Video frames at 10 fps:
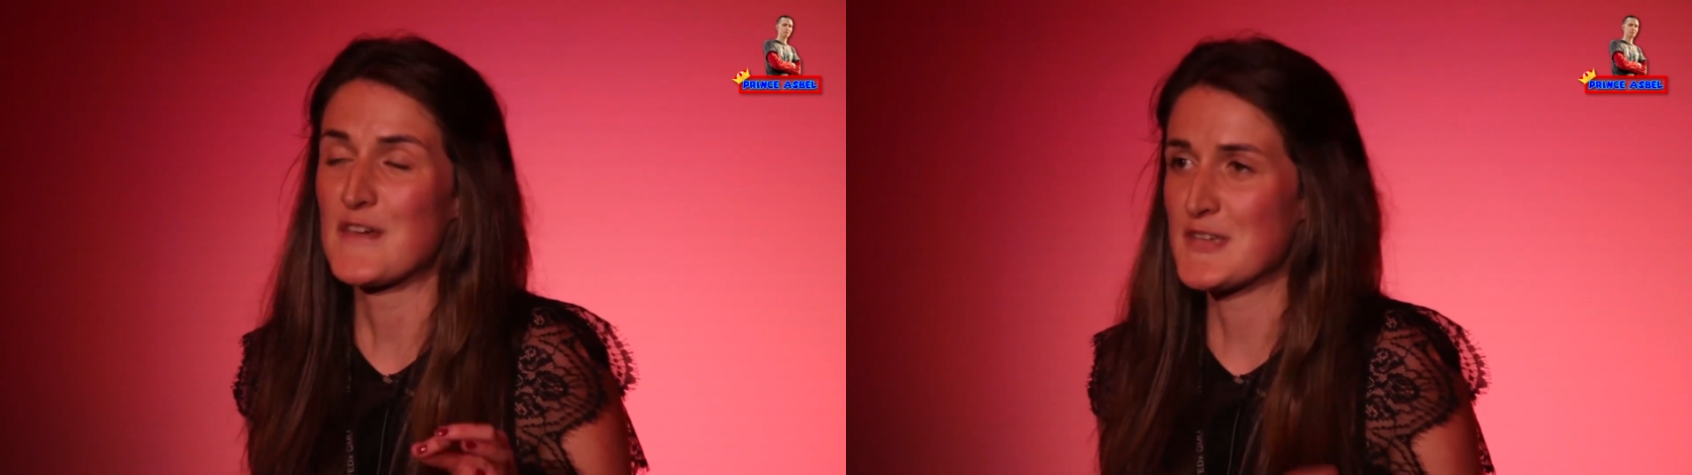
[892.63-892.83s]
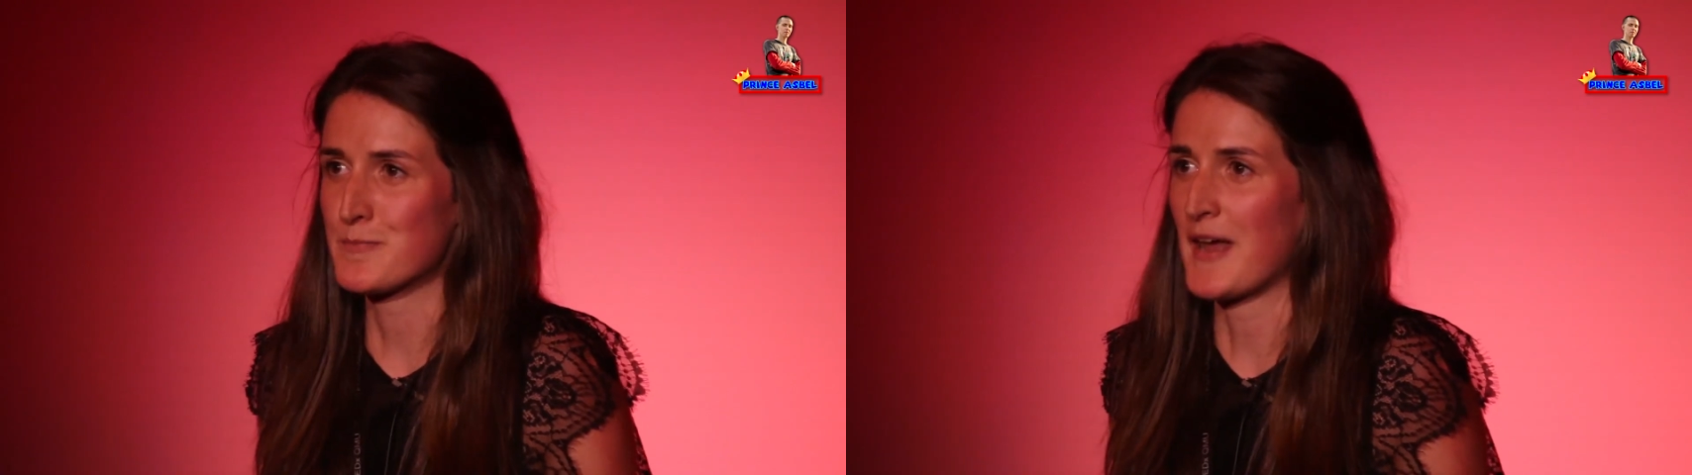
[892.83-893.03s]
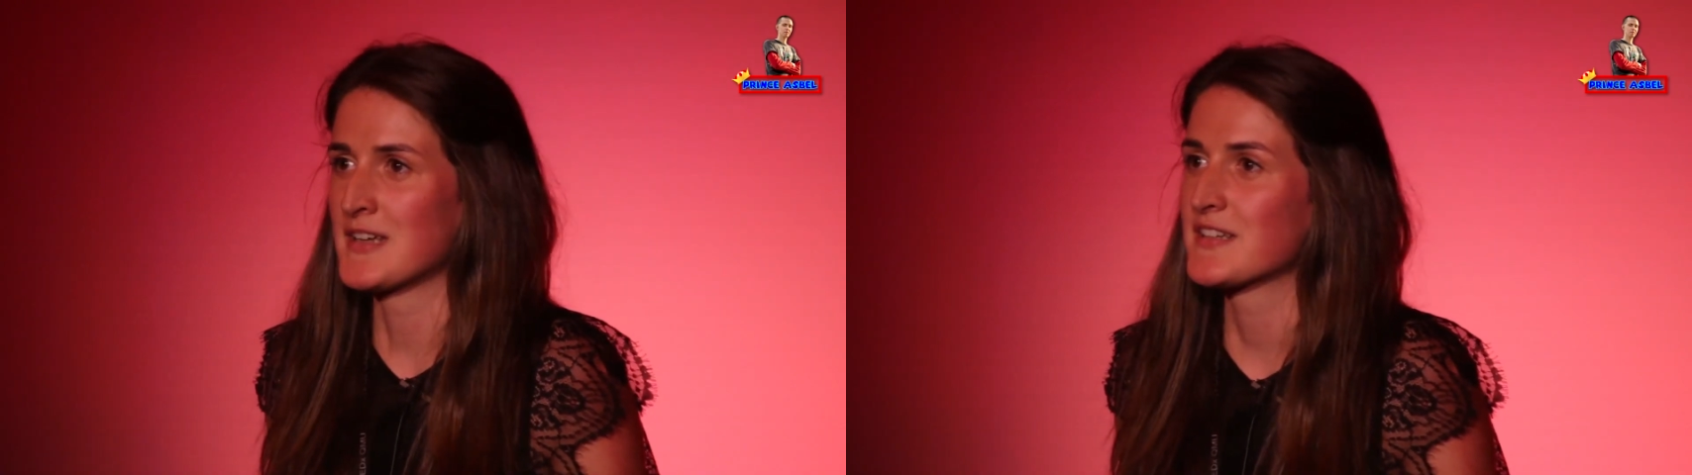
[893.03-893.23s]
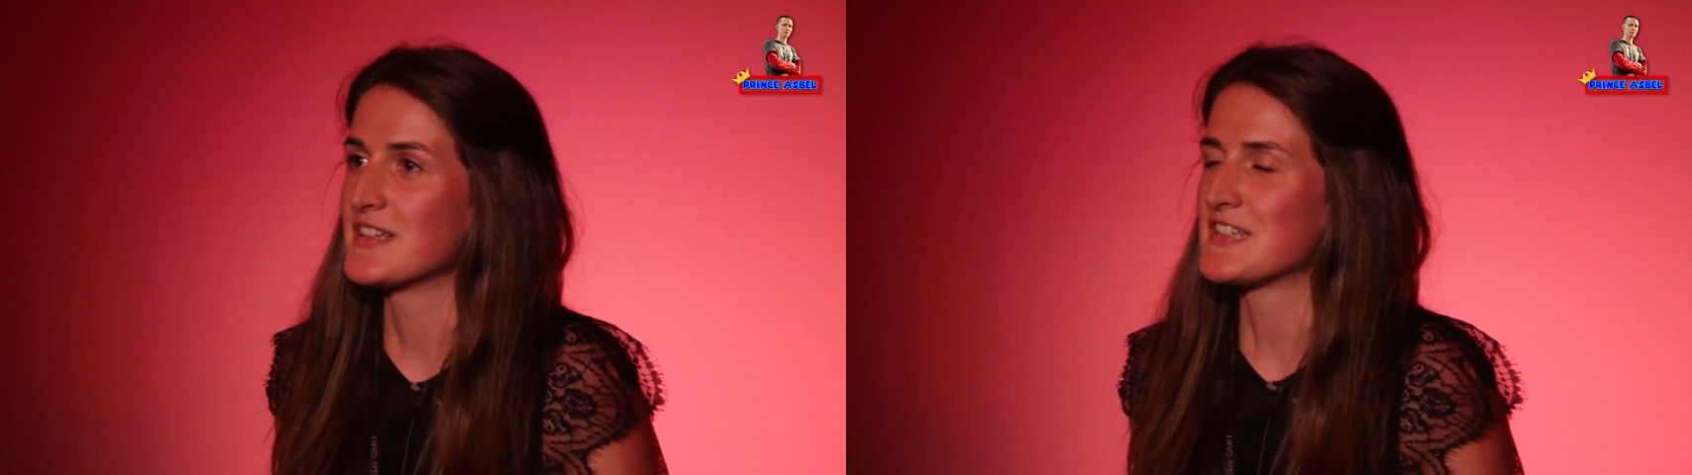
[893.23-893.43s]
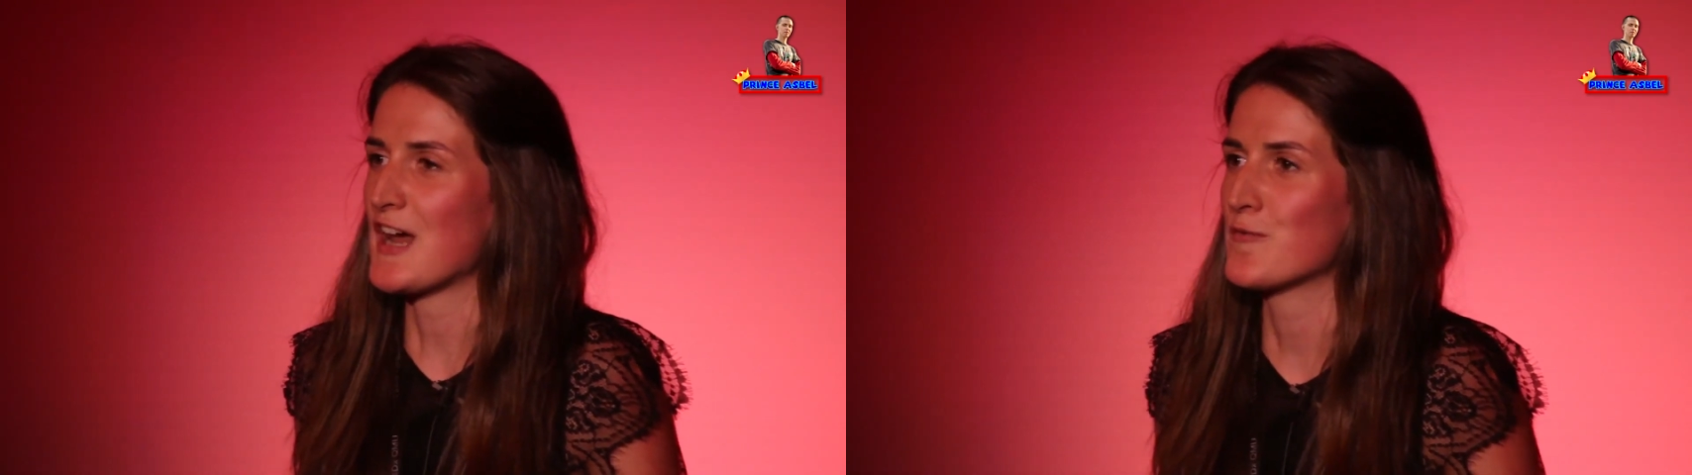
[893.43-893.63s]
This meant
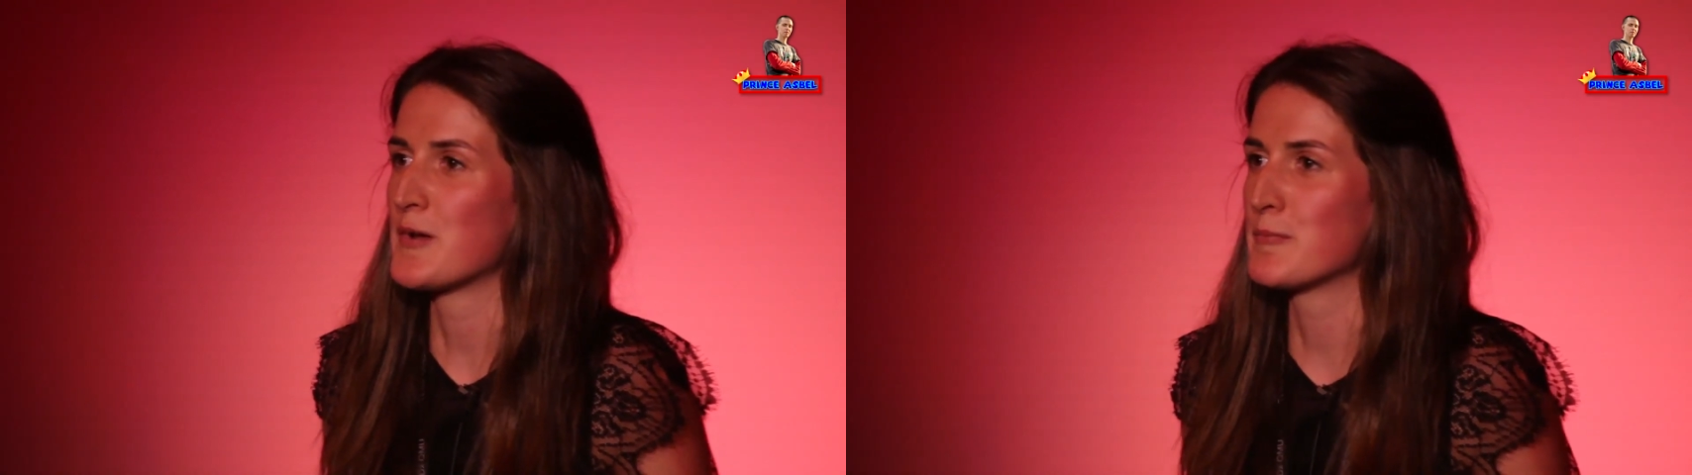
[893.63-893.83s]
that deaf